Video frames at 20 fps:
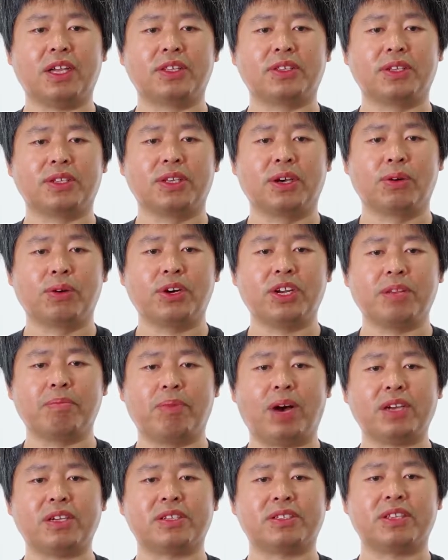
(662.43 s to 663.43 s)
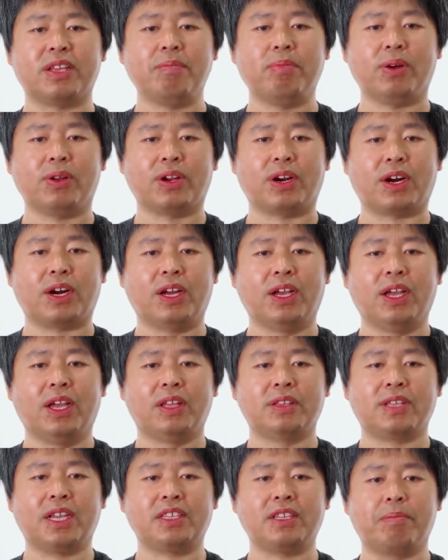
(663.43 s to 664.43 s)
is usually much simpler
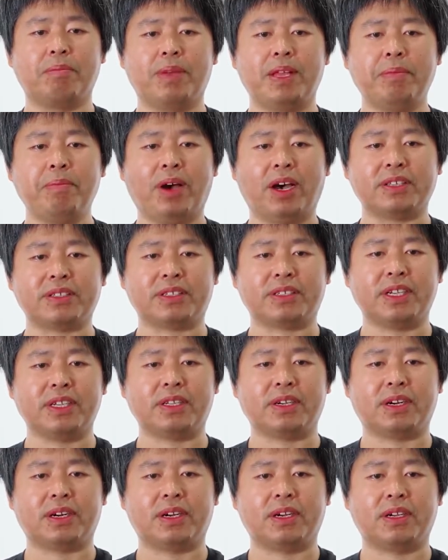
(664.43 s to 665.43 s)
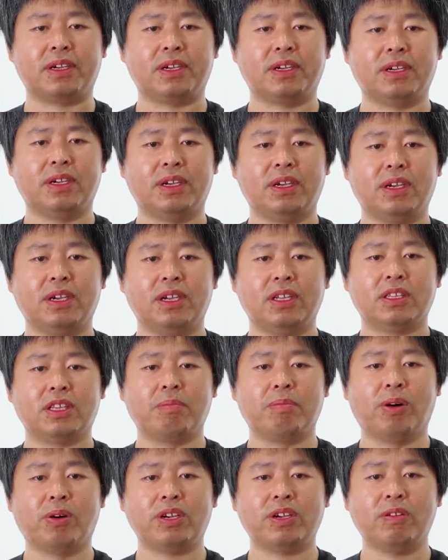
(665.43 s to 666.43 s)
than the main path shader, the
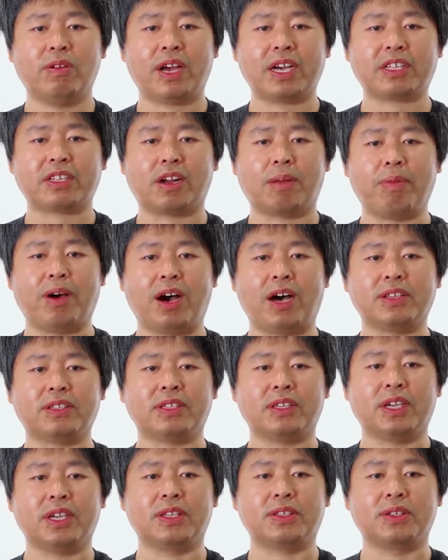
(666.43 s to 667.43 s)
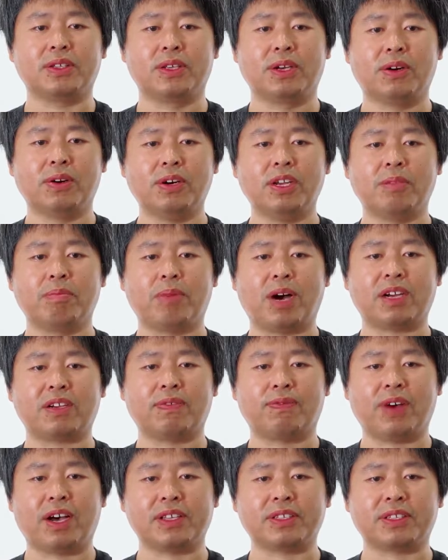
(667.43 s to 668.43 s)
motion vector path is usually much
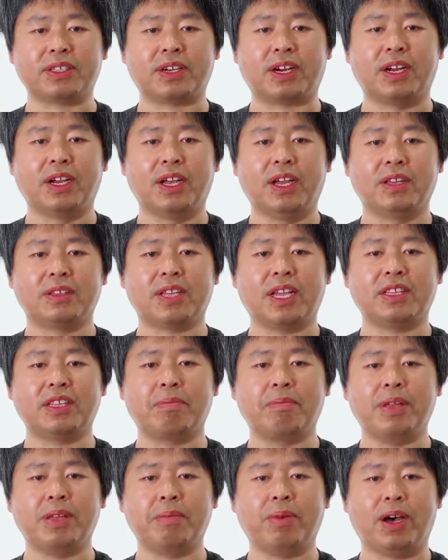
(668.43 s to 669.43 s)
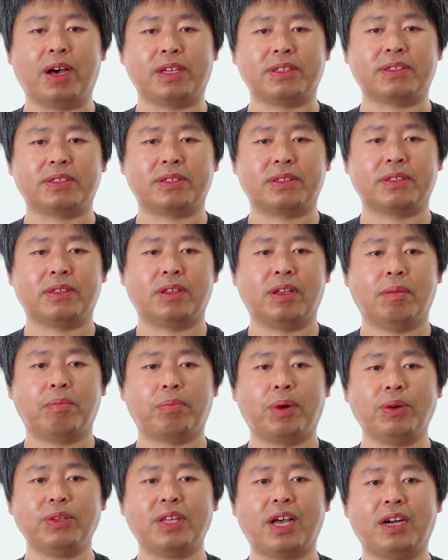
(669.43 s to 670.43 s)
faster than the main path,
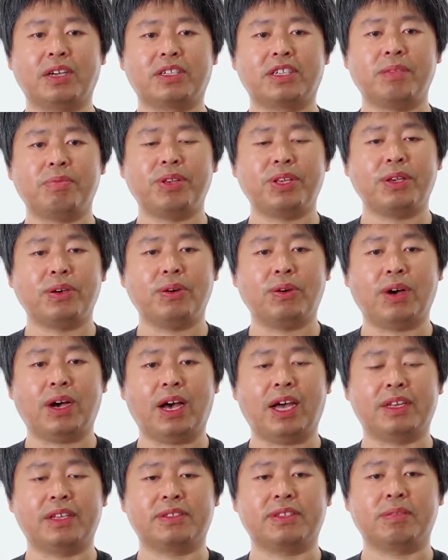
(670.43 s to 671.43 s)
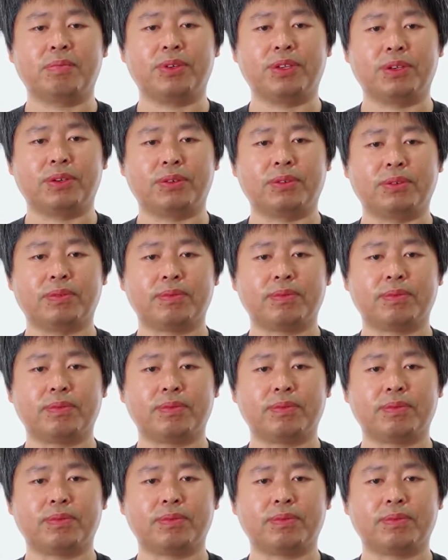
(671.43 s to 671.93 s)
both on GPU and CPU.